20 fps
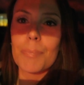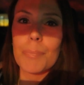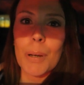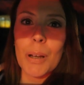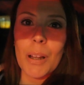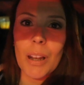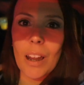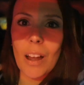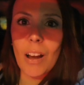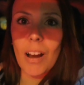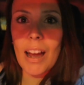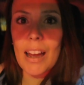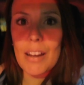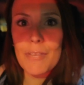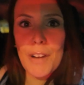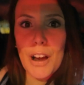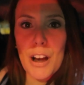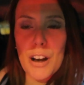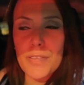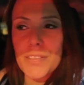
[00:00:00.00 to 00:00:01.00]
put
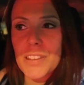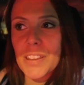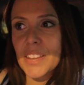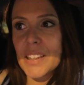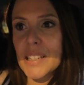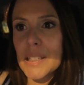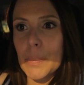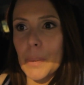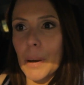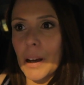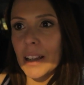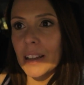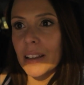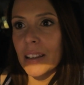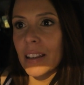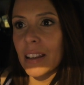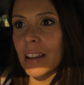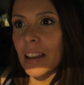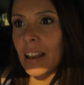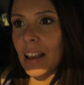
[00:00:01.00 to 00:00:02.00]
live after this
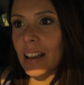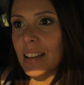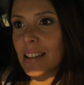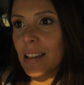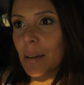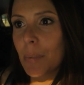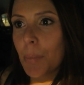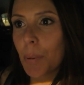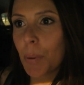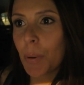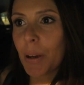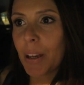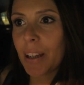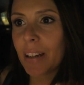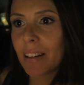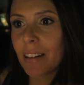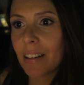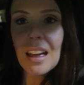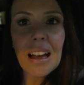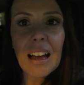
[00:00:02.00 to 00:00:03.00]
one at some
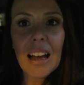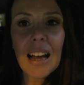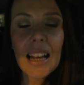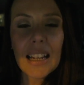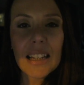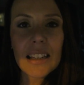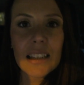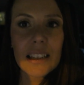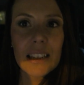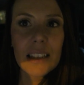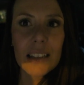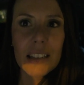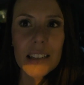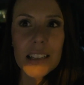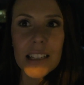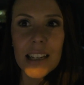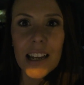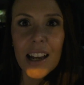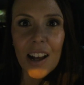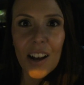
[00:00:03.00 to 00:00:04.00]
point.
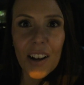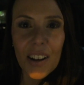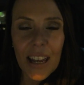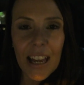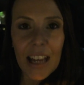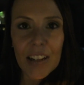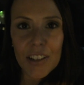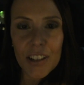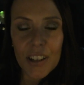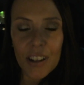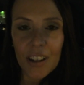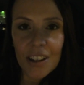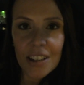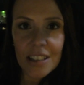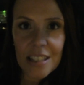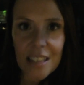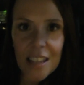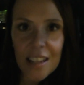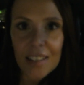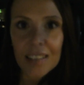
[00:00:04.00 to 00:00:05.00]
And I'll catch you
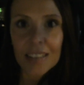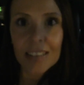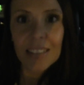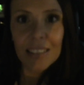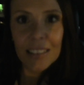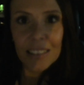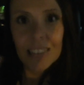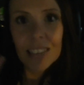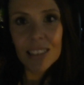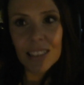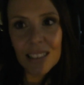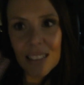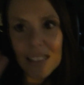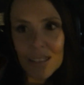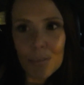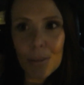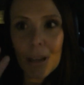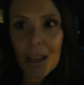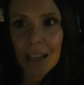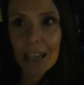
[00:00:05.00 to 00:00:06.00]
guys soon.
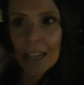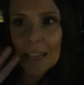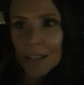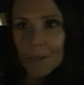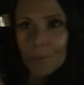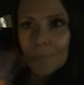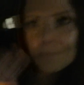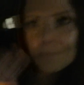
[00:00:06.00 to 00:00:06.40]
Bye.